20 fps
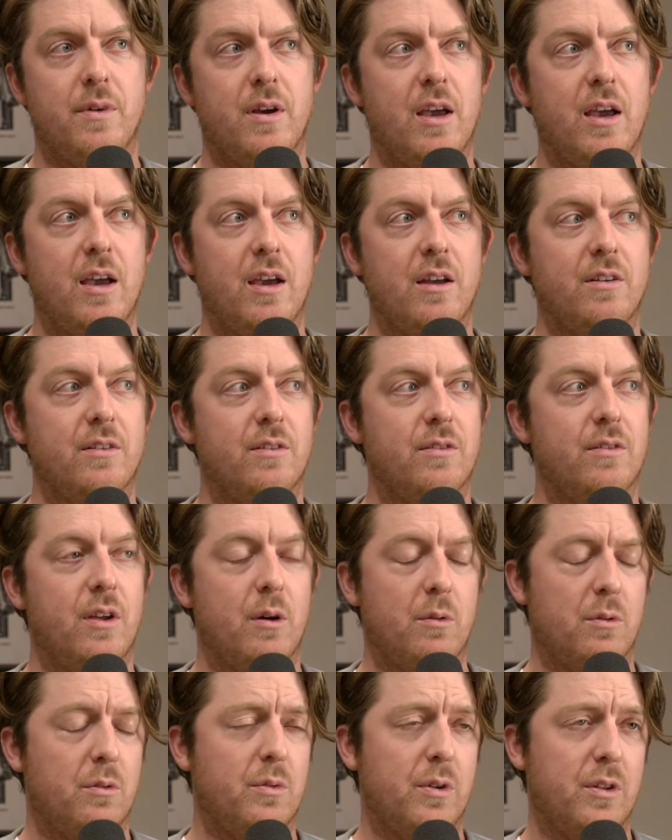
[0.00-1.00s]
And they
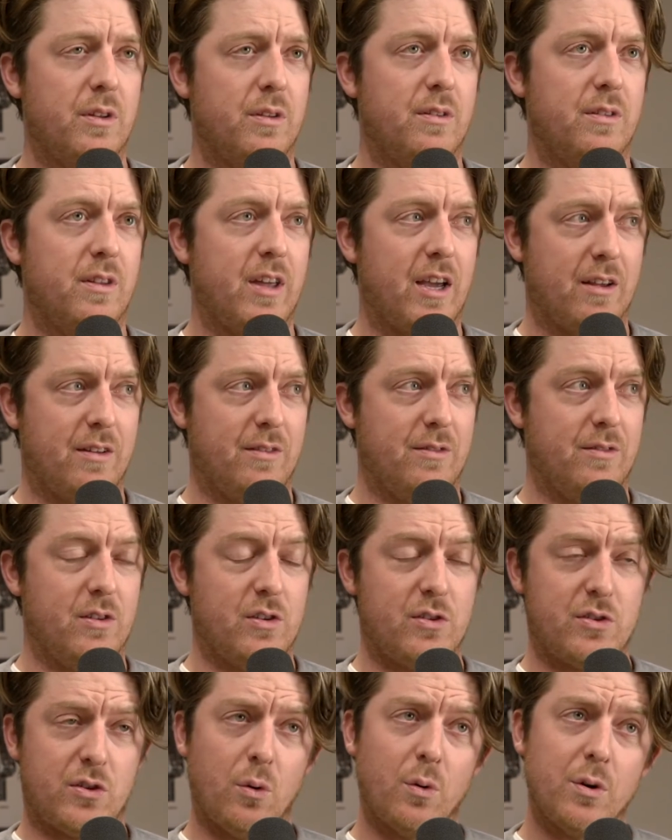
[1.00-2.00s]
were really like, the
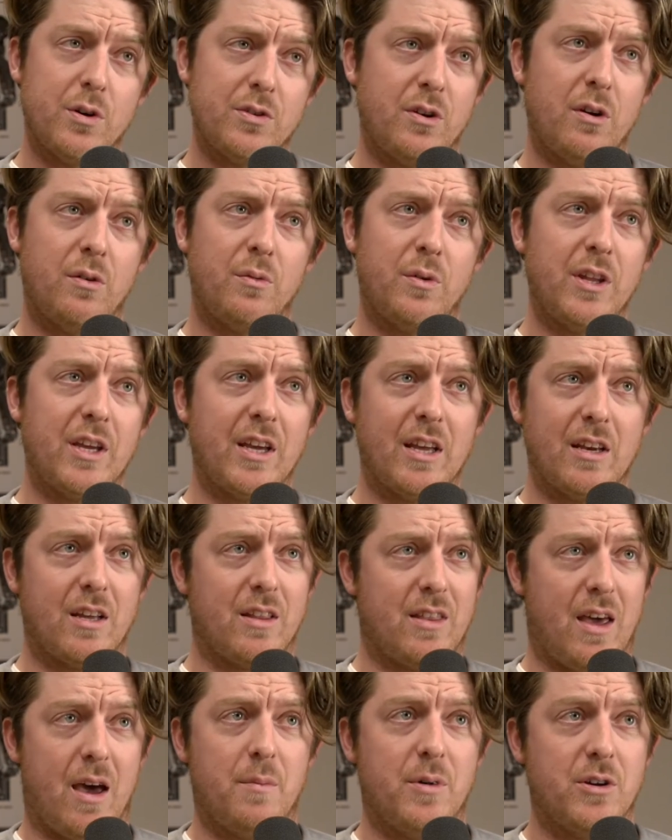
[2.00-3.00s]
scores aren't really getting
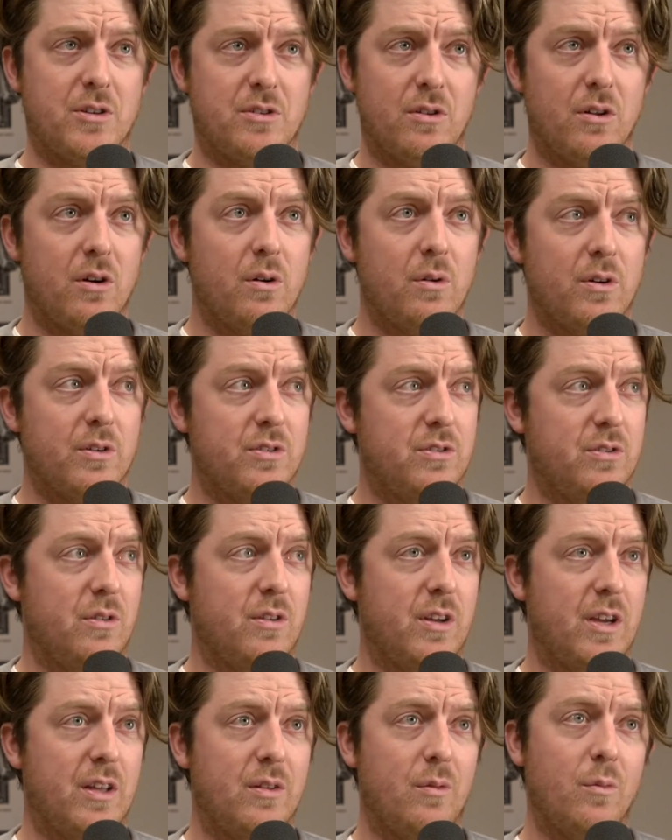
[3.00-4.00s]
that much lower. So
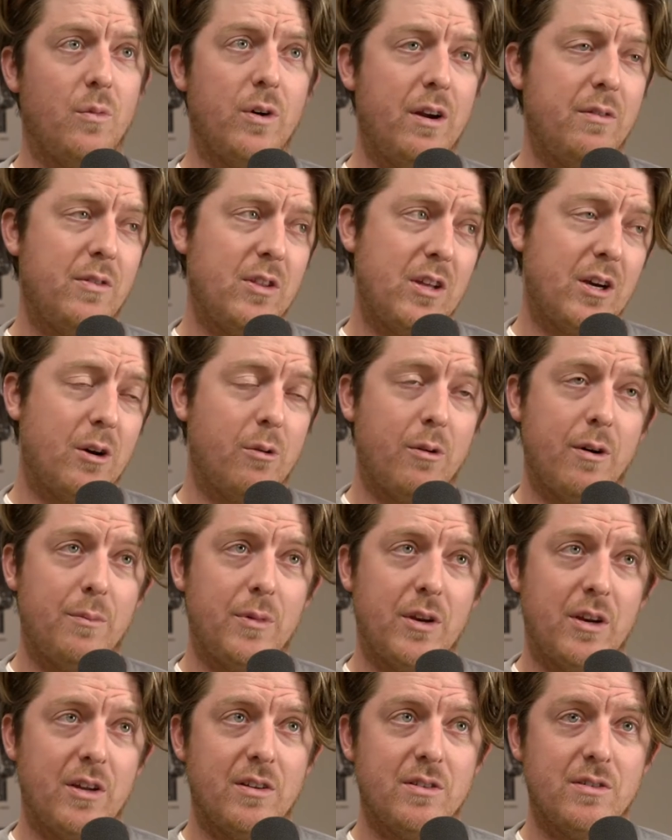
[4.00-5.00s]
like whatever the
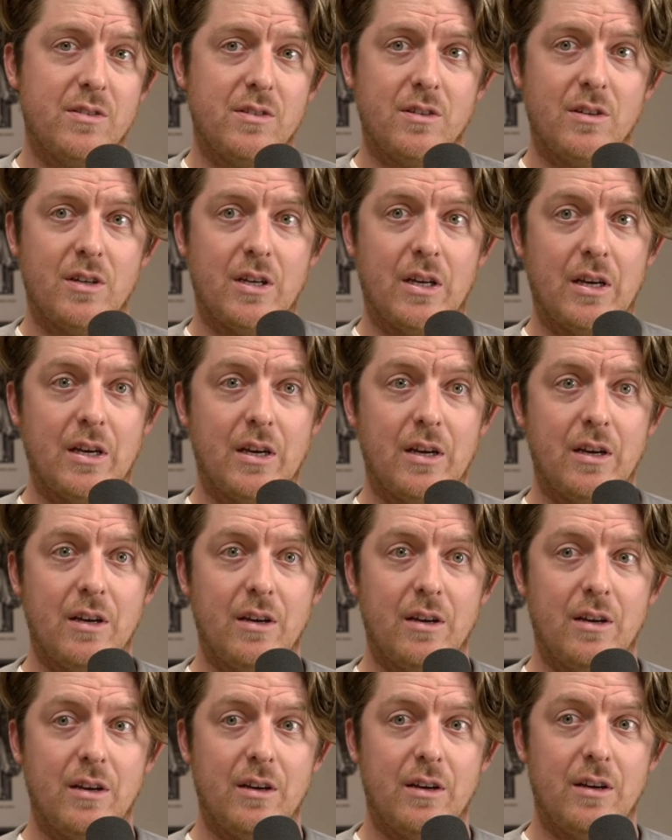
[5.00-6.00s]
equipment is,
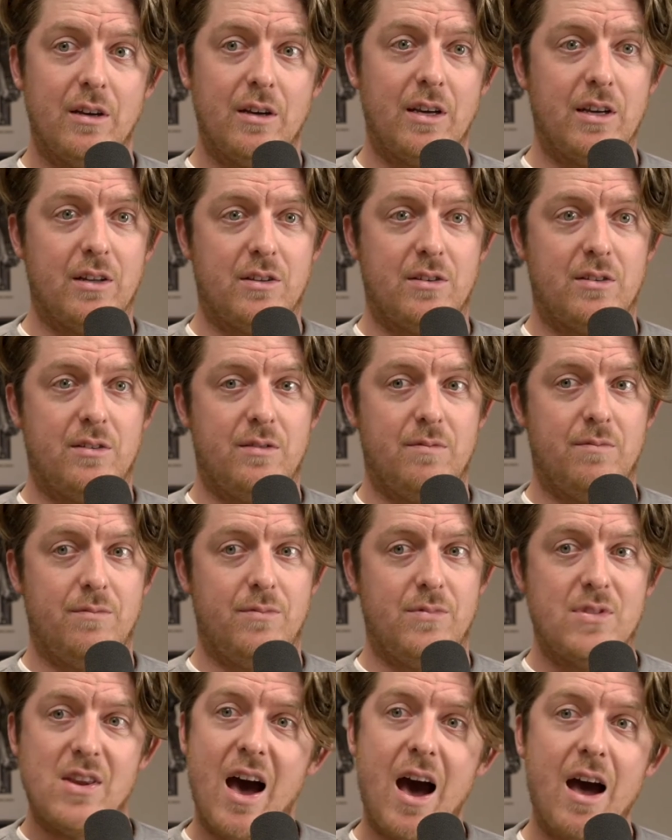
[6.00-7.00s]
it's
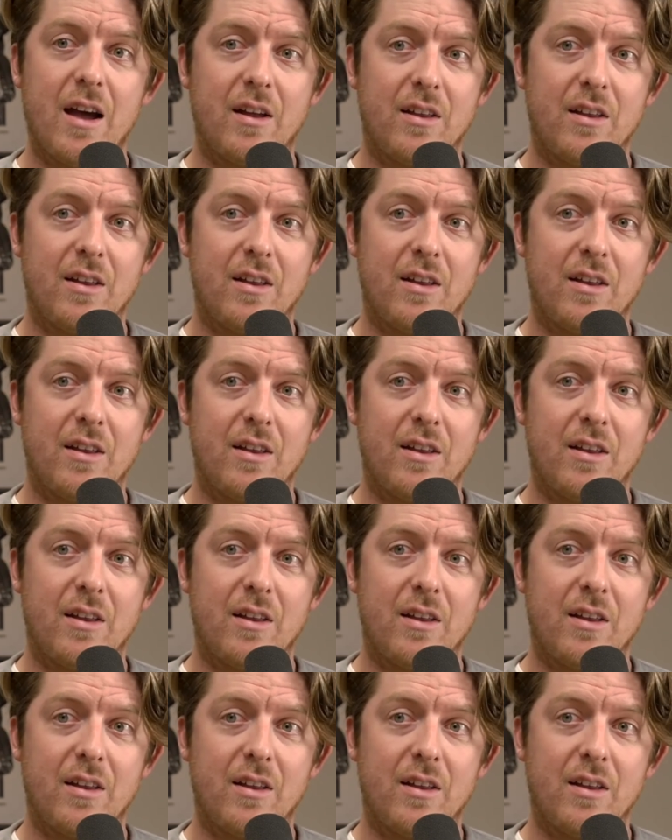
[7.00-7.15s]
not